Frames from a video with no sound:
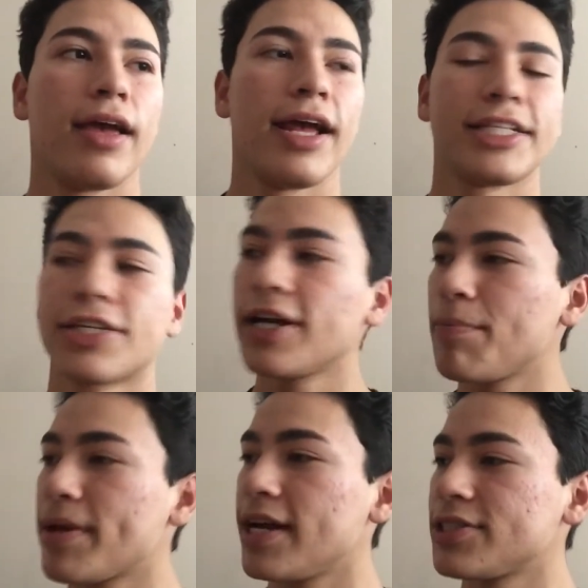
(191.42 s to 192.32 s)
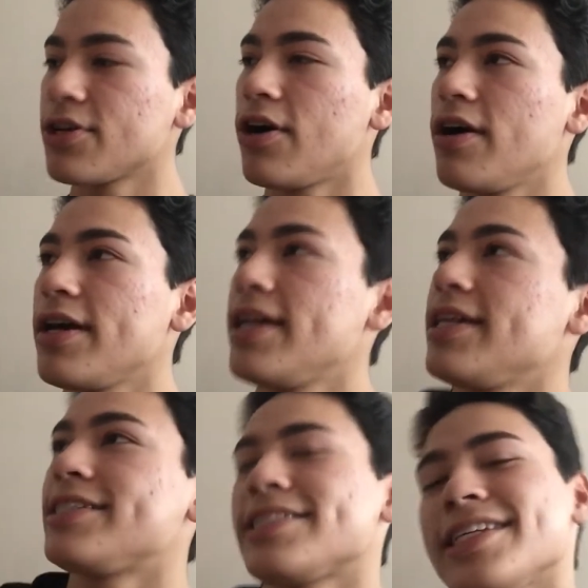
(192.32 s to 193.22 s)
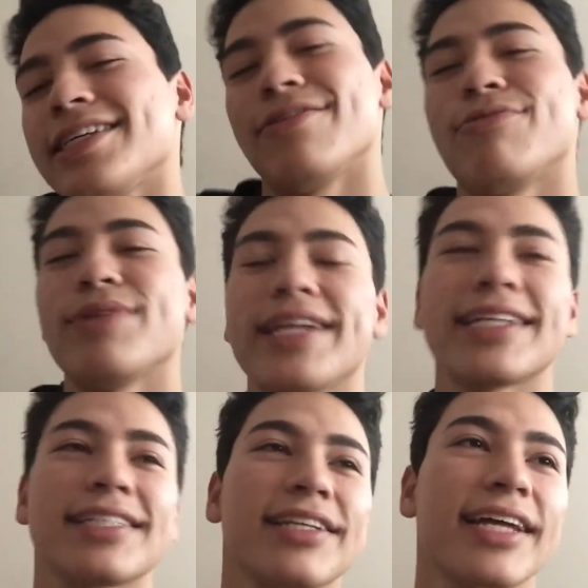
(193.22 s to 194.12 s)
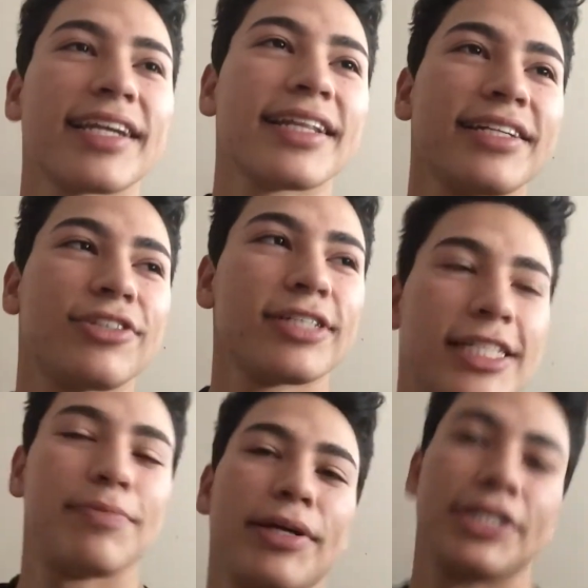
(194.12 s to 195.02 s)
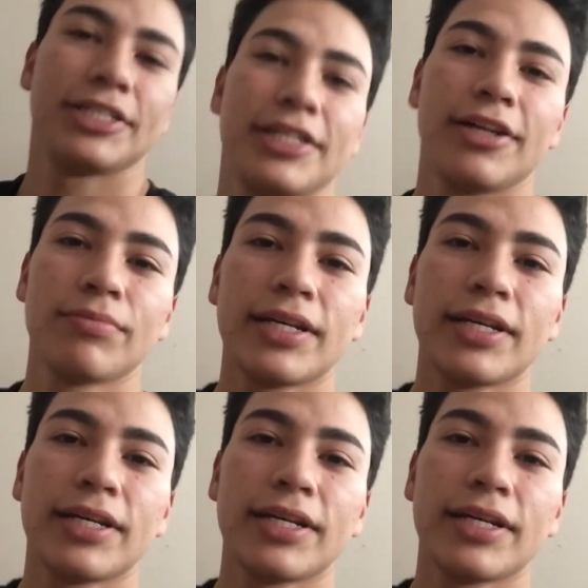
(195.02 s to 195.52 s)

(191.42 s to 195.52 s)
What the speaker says: it's good because they're all, it really doesn't look like nothing too suspicious, you know what I'm